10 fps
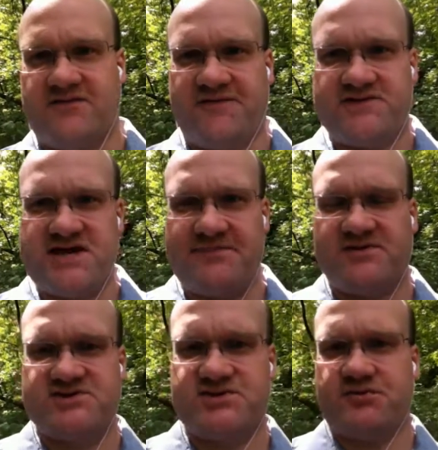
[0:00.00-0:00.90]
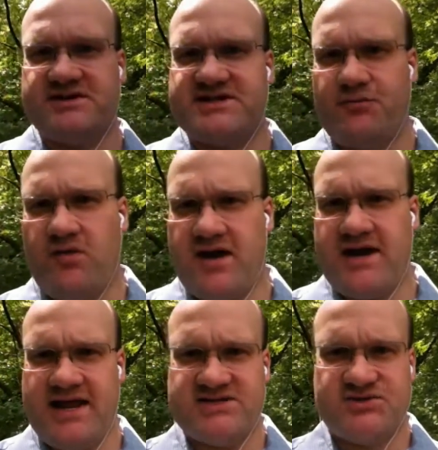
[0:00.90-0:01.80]
so for chapters
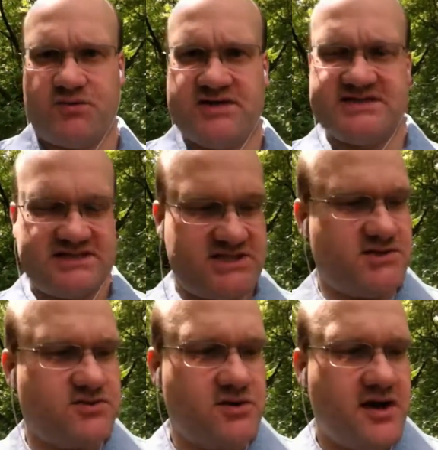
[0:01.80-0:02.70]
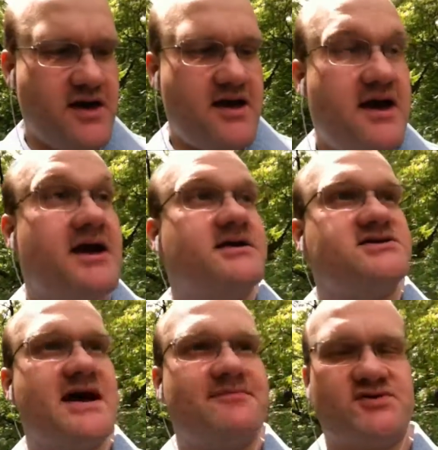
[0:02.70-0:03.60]
21 and 22,
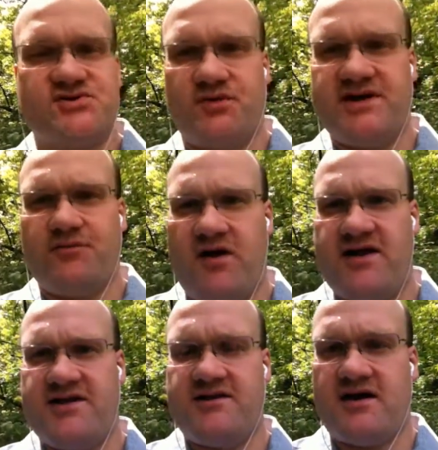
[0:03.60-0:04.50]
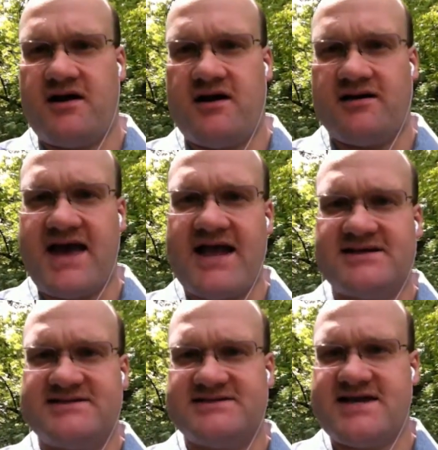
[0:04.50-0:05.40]
in chapter 21,
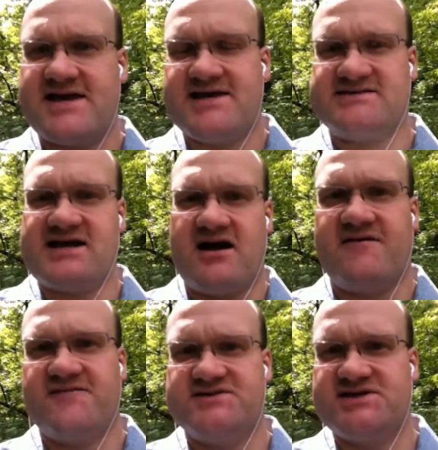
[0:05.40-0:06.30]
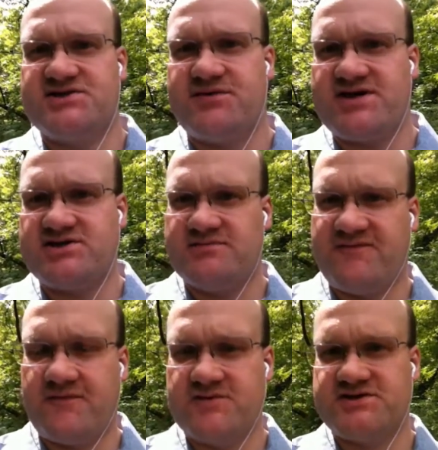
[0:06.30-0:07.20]
Katniss is taking stock of her situation
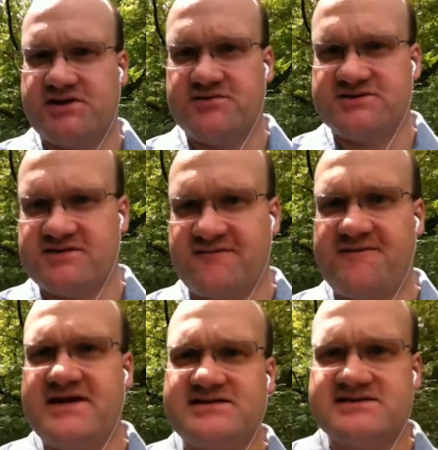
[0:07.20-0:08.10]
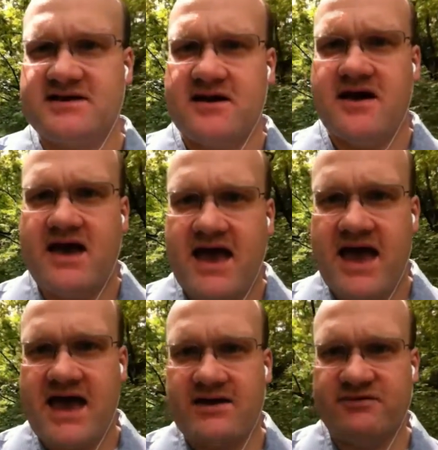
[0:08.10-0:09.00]
before she goes to the feast,
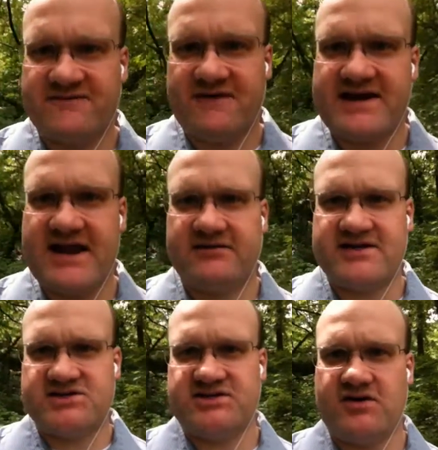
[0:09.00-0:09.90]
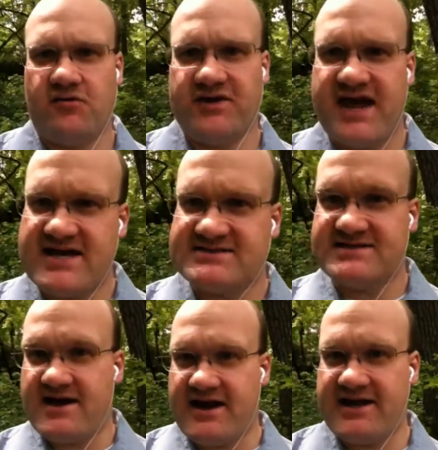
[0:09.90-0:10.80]
and we find out that she only
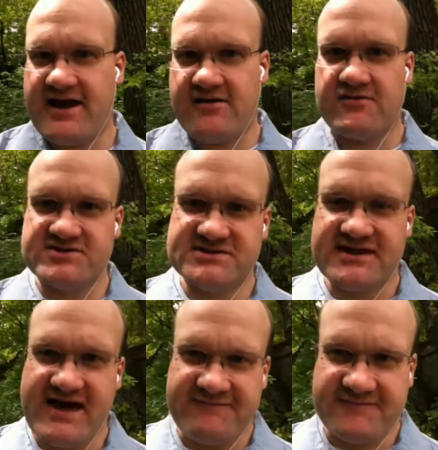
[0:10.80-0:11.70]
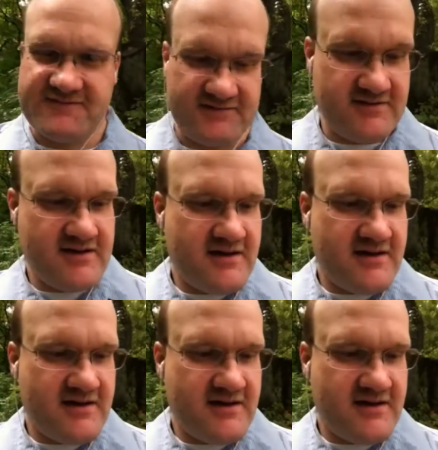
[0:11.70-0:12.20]
has 9 arrows left.